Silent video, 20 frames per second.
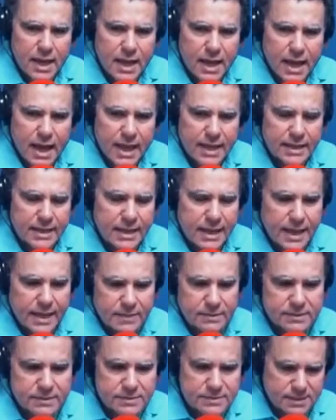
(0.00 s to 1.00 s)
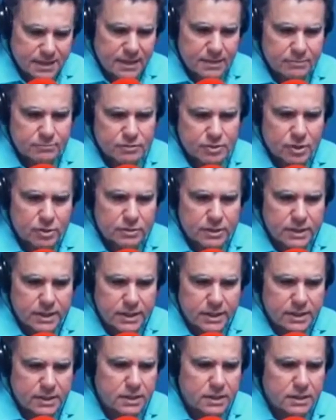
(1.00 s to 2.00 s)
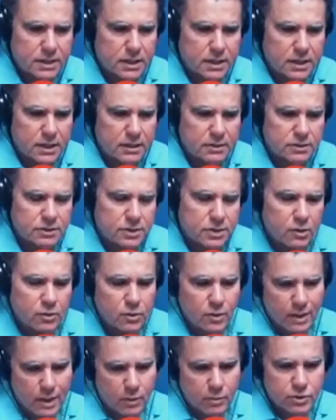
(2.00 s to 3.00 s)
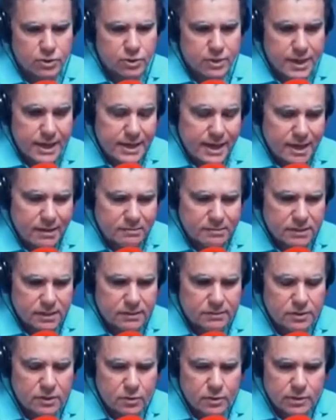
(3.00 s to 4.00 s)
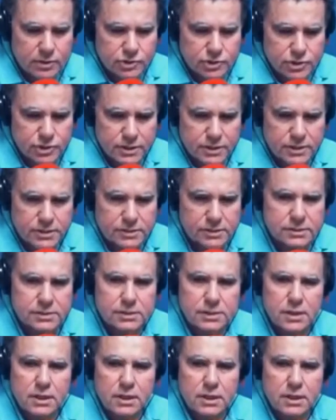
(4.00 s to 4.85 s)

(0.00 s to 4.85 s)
And yet, on the same token, like when you get out there, the question is,